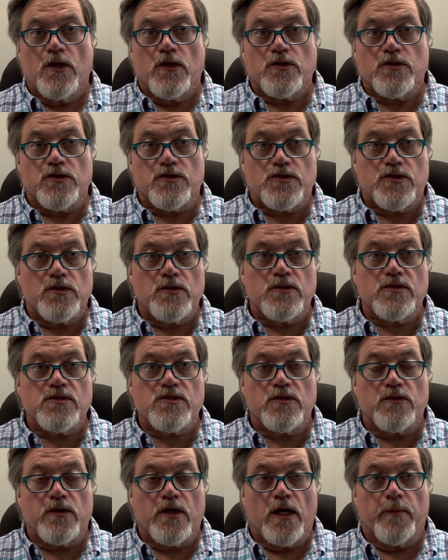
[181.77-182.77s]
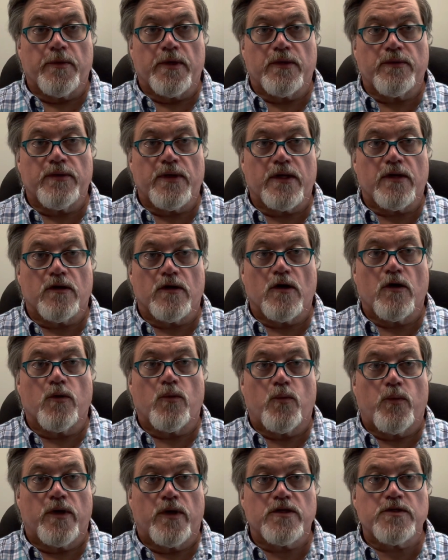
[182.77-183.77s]
to students who come in, they can go to
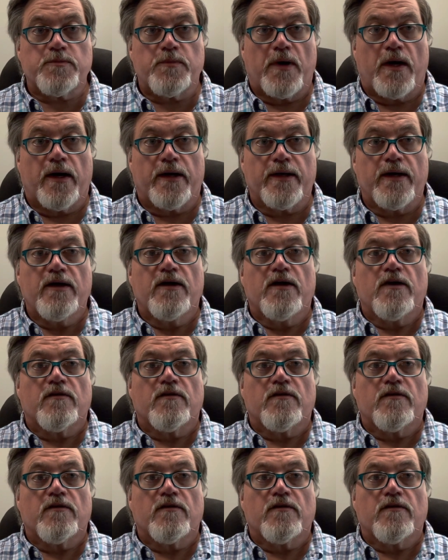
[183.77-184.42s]
one spot,